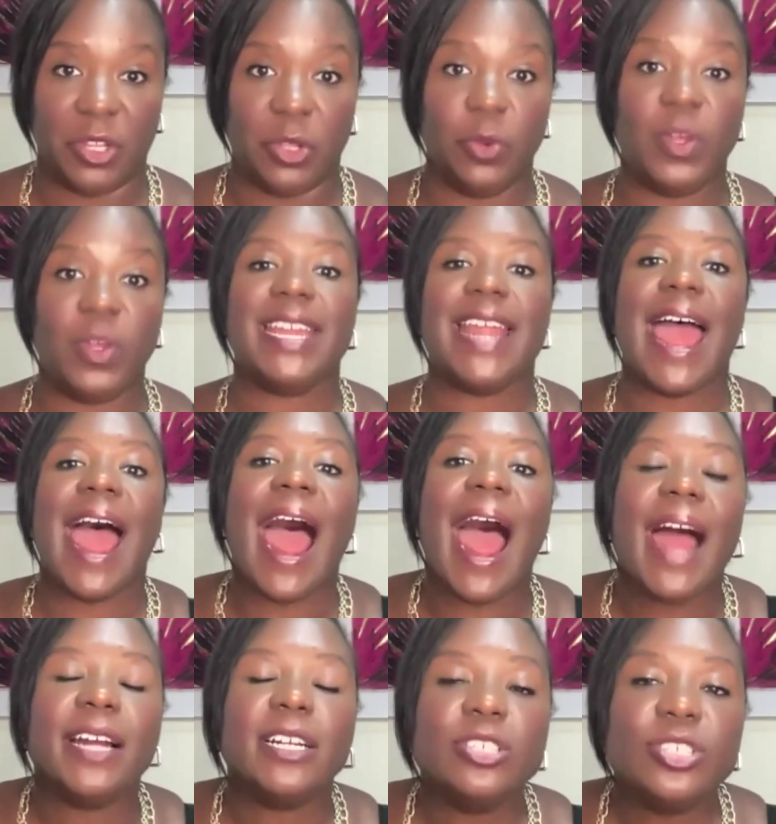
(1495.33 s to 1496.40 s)
You can
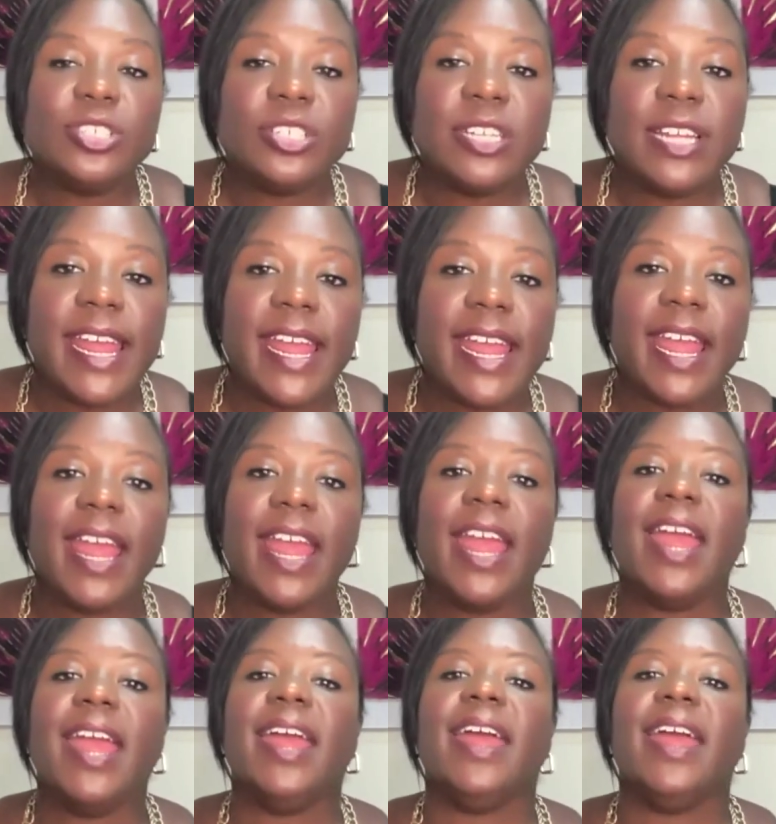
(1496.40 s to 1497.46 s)
actually
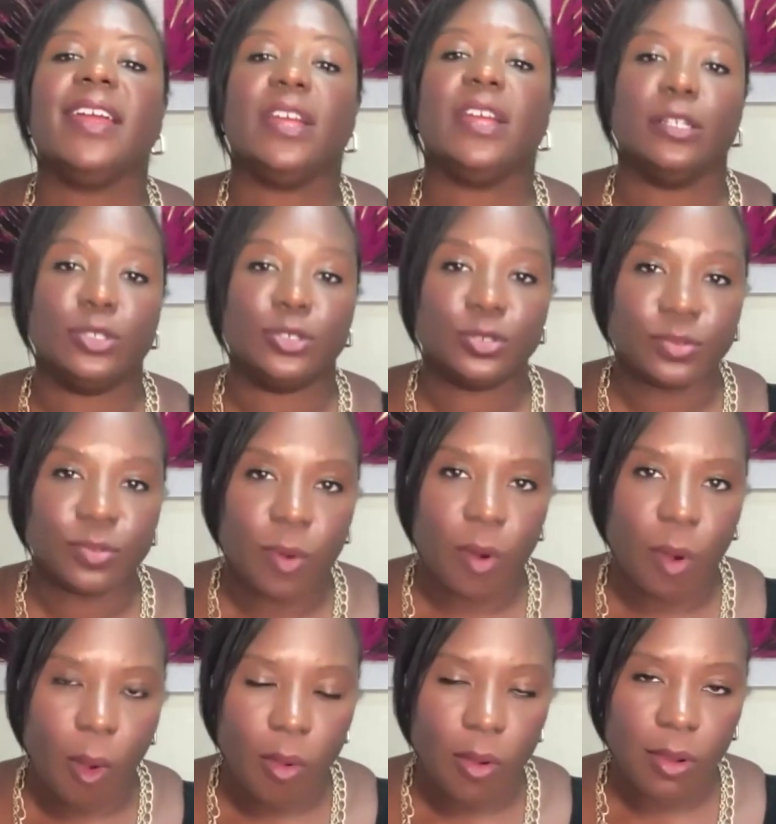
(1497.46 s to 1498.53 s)

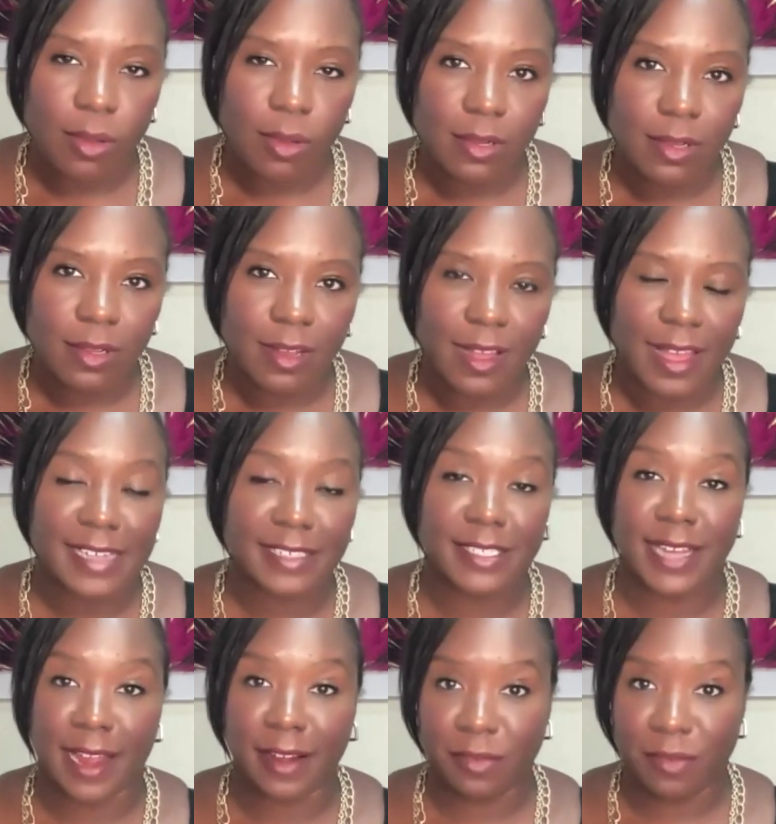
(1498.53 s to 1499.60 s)
control and
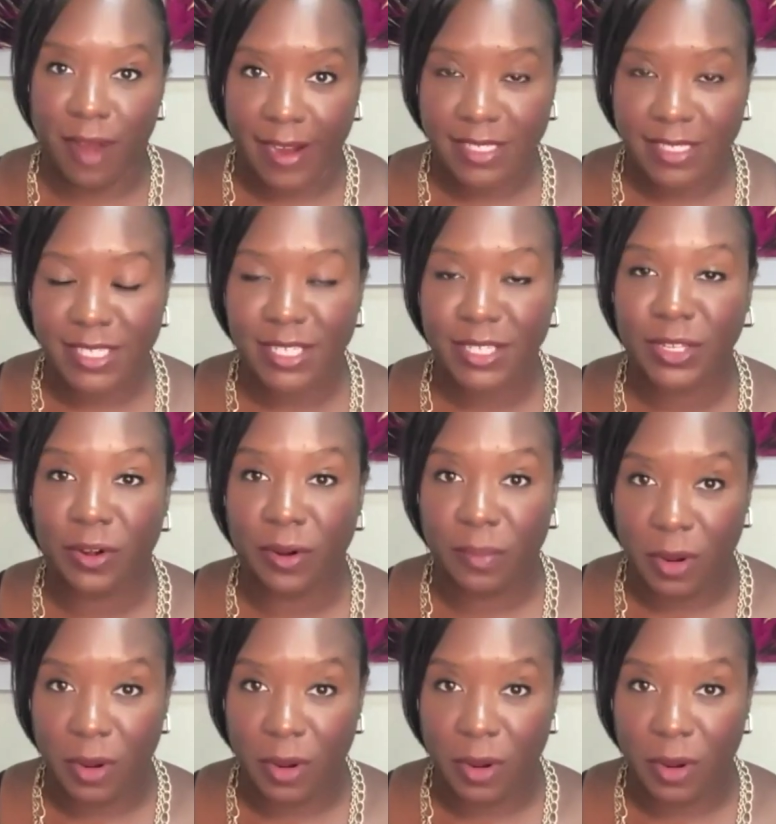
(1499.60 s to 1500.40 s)
direct your